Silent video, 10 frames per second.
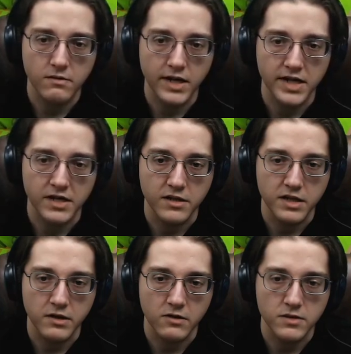
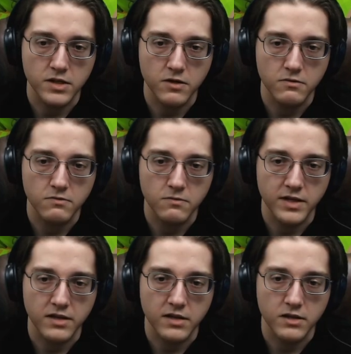ideally also
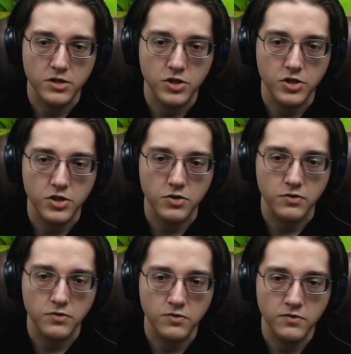with
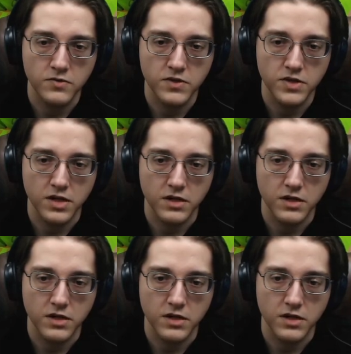shoes.